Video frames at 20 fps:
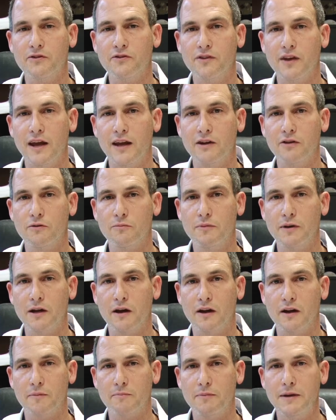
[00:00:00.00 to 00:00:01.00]
stay, you'll be
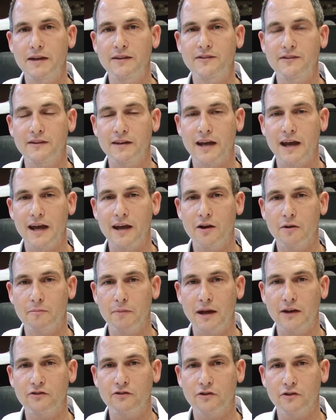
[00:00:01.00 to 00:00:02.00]
on a PCA, a
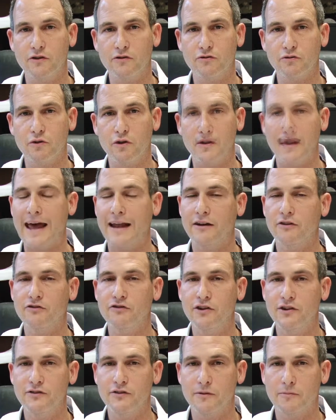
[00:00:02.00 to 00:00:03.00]
patient-controlled
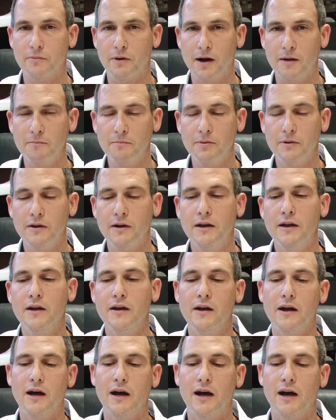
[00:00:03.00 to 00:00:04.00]
analgesia pump.
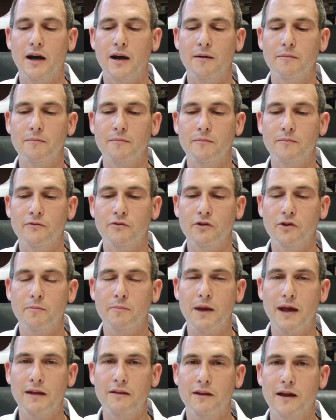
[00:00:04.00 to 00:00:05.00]
So the
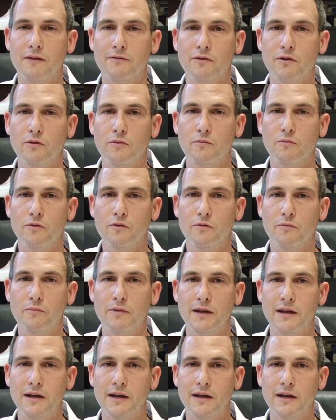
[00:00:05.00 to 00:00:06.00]
pain level will
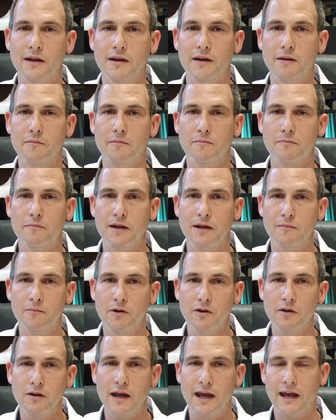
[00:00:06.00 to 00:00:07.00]
be
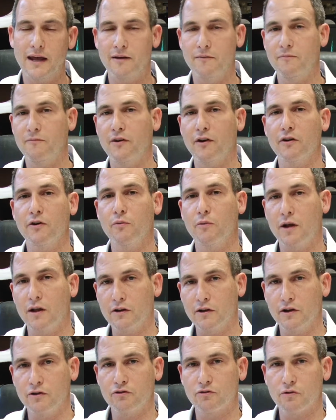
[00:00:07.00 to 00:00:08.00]
minimal and very well
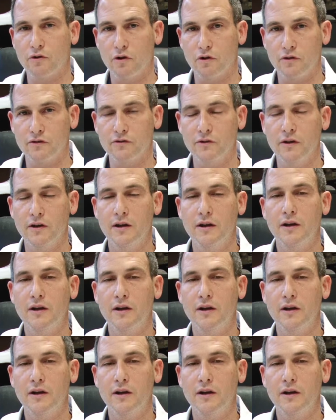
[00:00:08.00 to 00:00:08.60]
controlled.